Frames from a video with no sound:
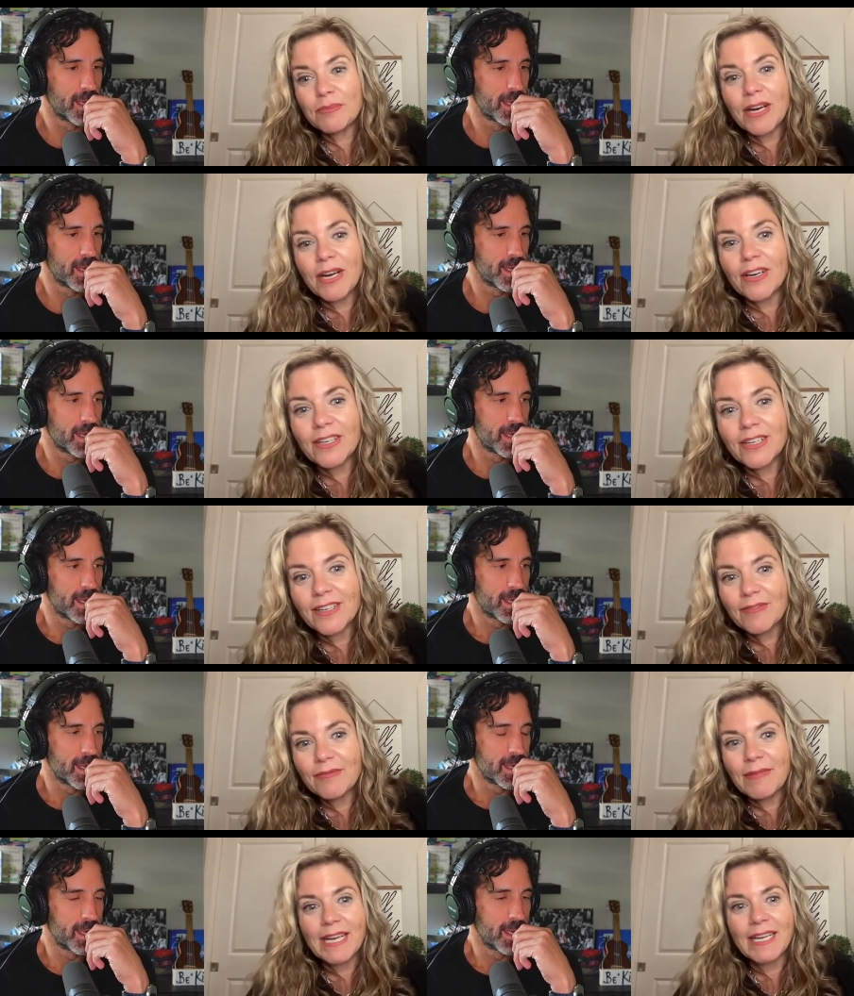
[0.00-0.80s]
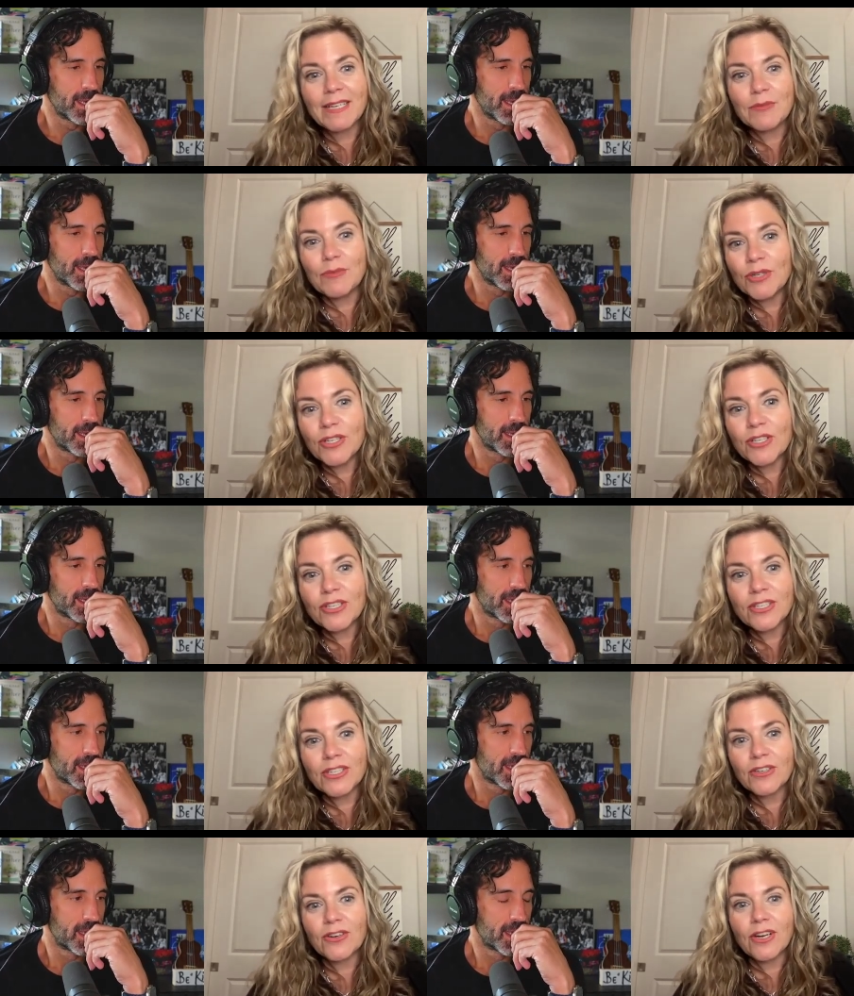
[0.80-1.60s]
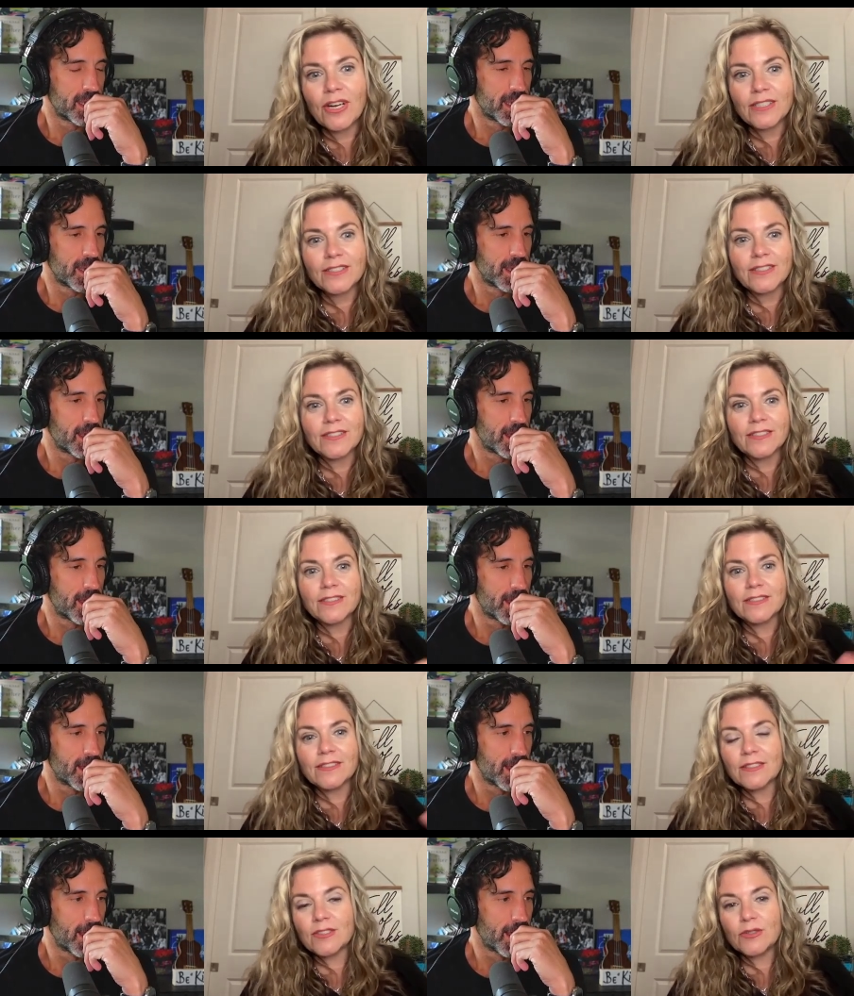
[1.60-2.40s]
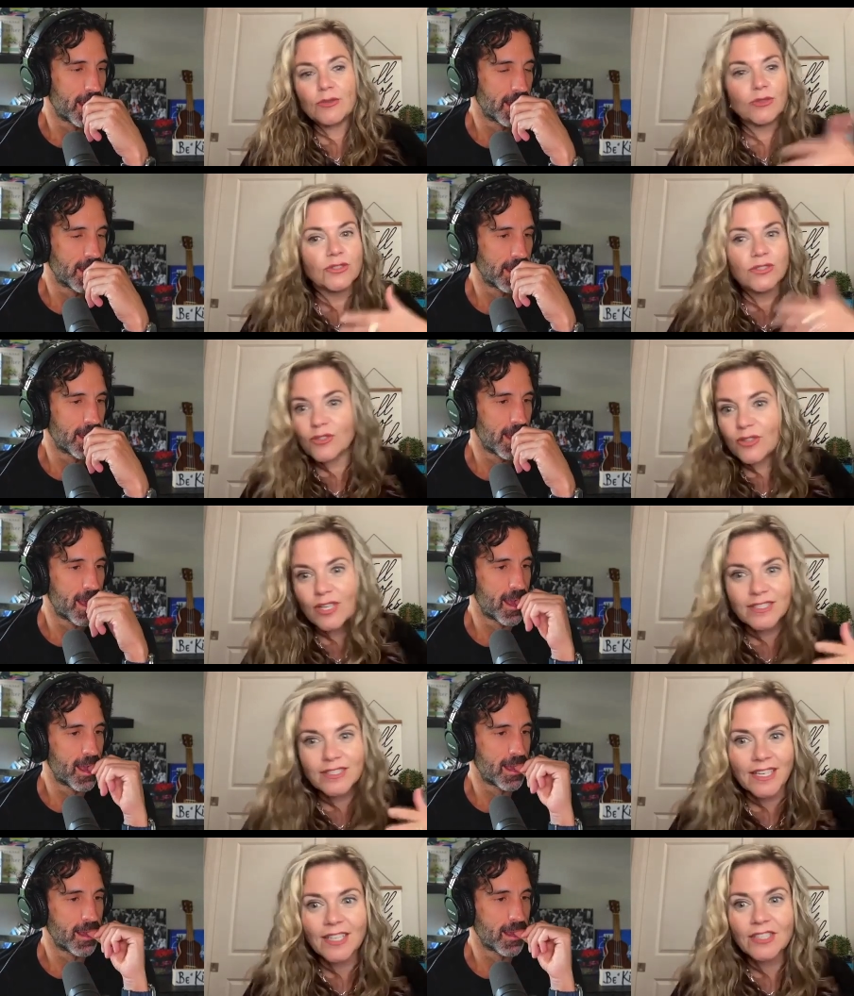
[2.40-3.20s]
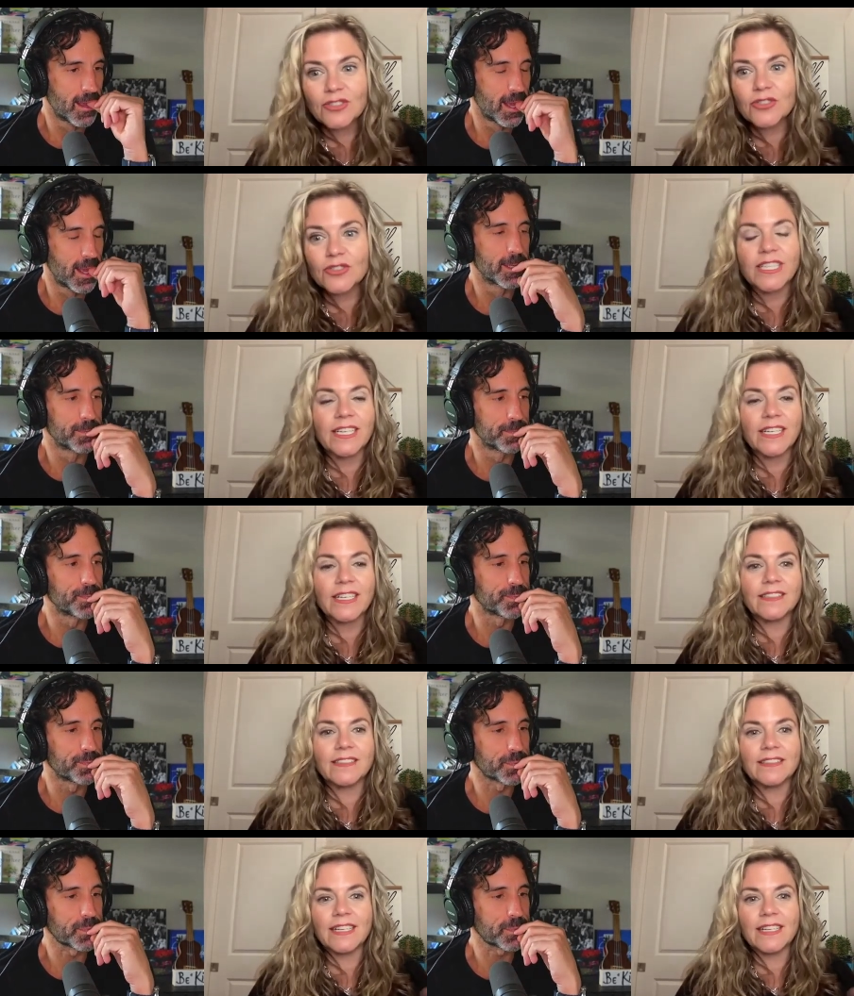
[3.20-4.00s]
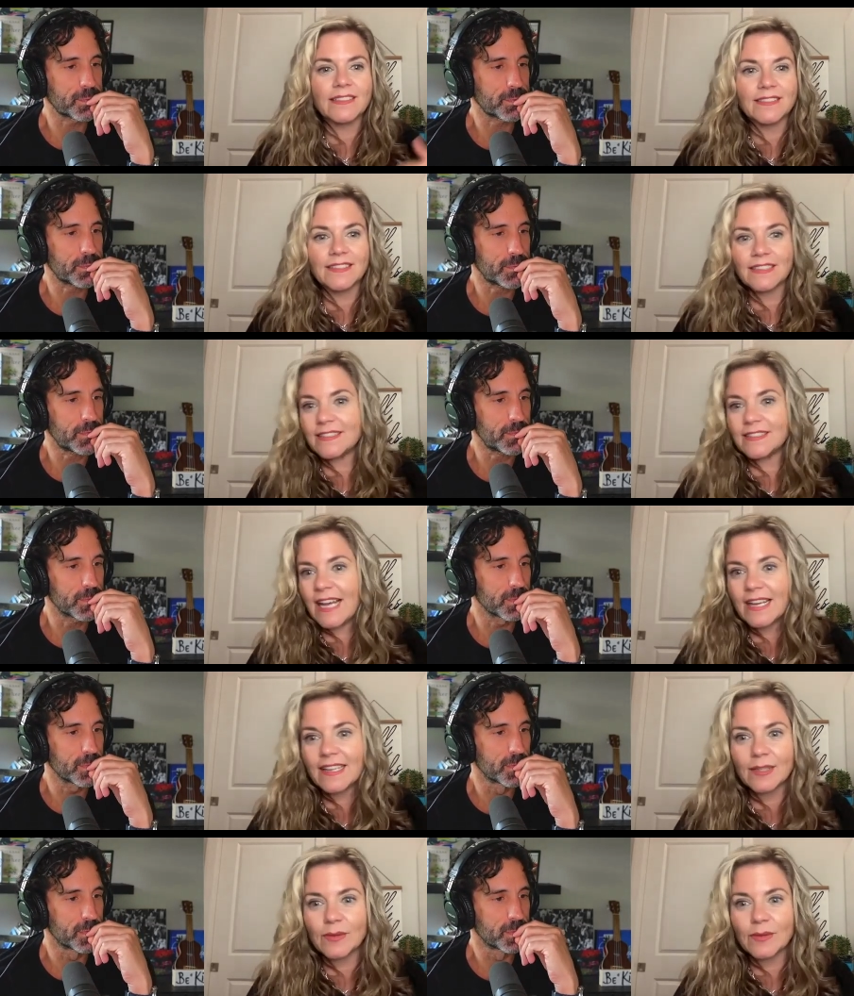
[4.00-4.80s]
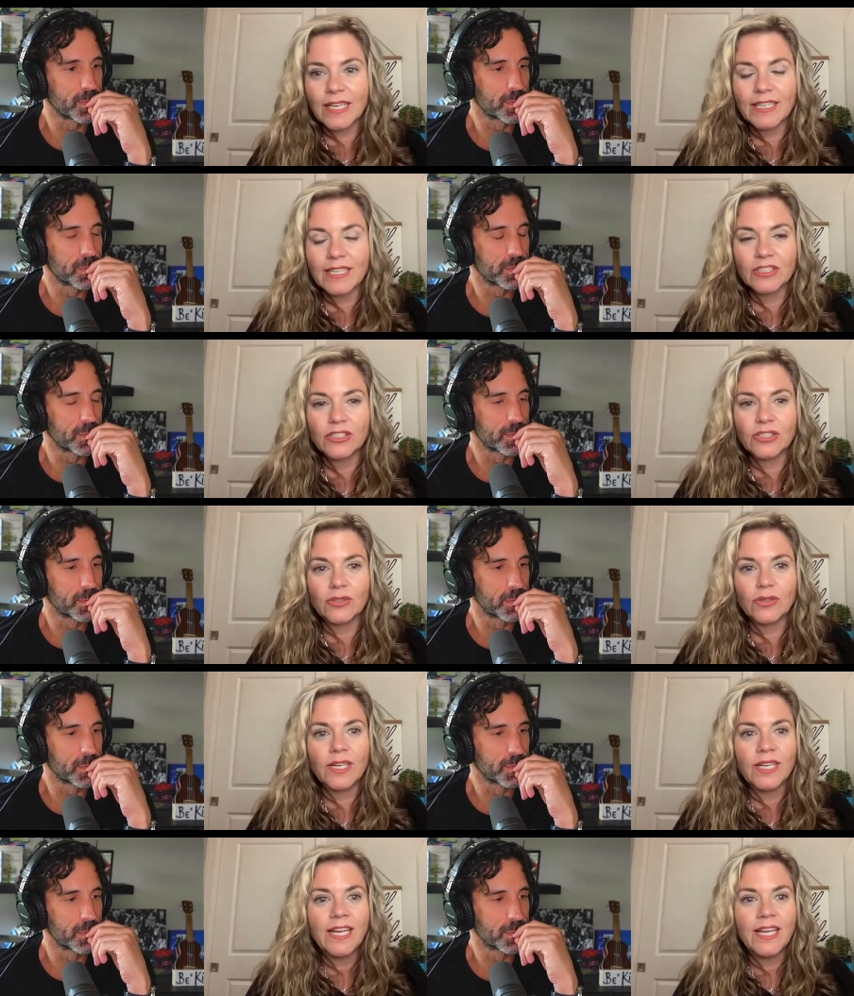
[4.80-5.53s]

Speaker 1: part of my work across schools across the country is that it's exactly what I get to do.